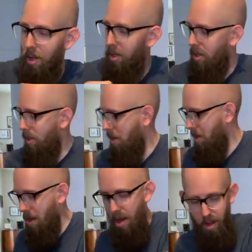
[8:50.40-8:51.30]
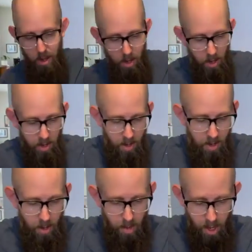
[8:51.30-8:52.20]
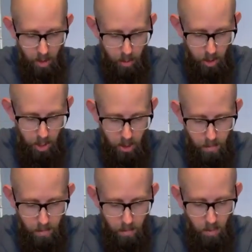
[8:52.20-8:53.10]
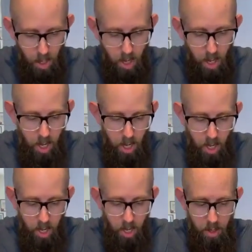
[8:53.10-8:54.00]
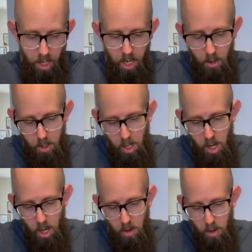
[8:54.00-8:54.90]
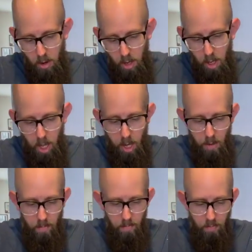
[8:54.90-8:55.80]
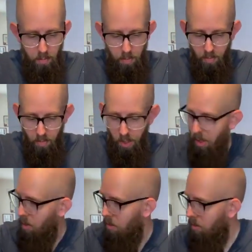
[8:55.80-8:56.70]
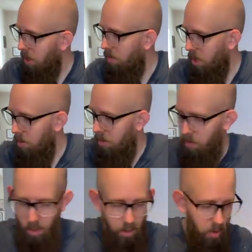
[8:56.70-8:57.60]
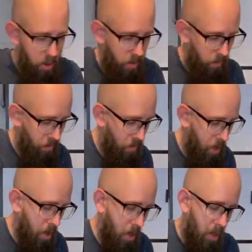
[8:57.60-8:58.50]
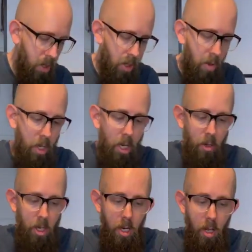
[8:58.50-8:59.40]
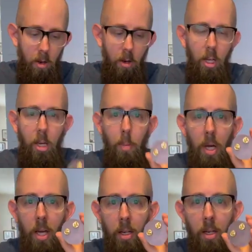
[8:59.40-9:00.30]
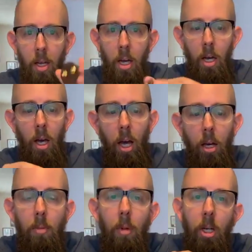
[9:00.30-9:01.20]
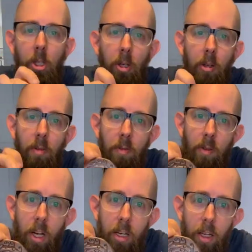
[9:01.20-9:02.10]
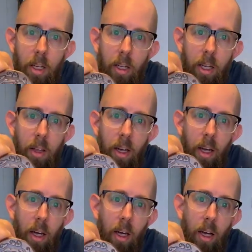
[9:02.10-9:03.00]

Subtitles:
You guys can look at that. Got my helpers here. And then here's another. We can redo it. So, and here's another like a pen. I'll show you the front. Look at that.